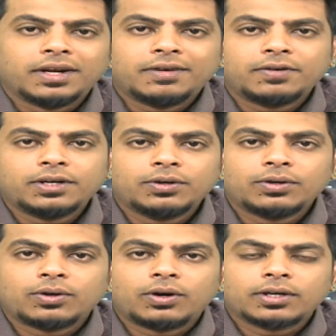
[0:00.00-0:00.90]
you're
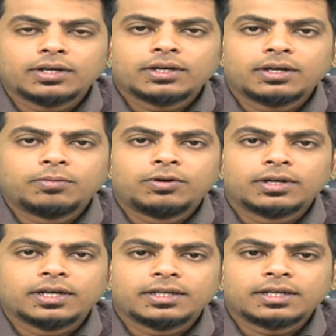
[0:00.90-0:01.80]
talking about
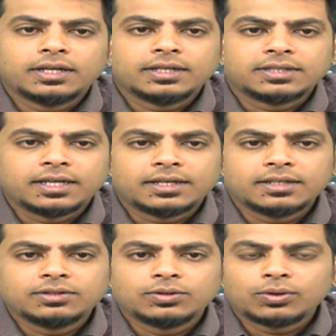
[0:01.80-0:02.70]
anything in a sentence,
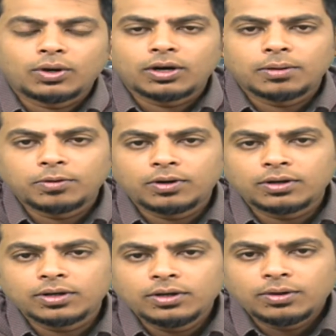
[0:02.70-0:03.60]
you talk about
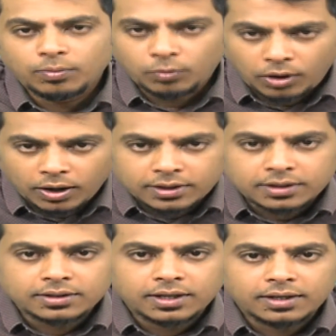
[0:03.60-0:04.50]
what
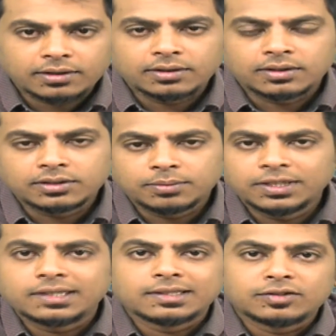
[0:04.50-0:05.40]
that subject
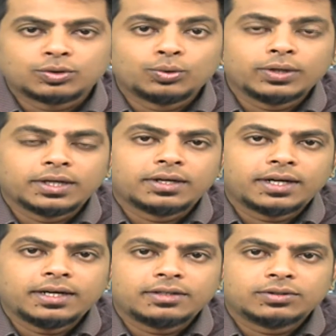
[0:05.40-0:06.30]
is doing,
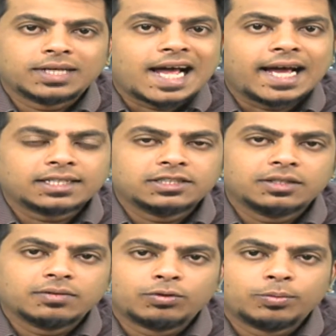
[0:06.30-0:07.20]
right. So the action
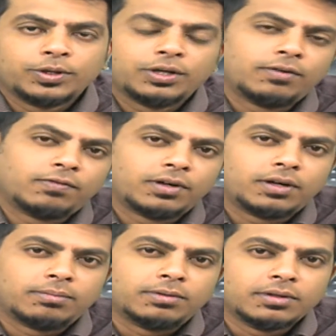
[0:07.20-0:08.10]
would be your verb,
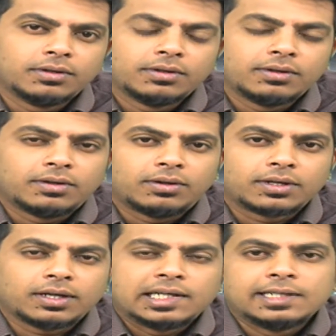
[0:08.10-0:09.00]
okay.
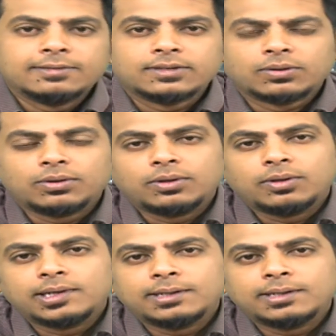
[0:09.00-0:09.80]
So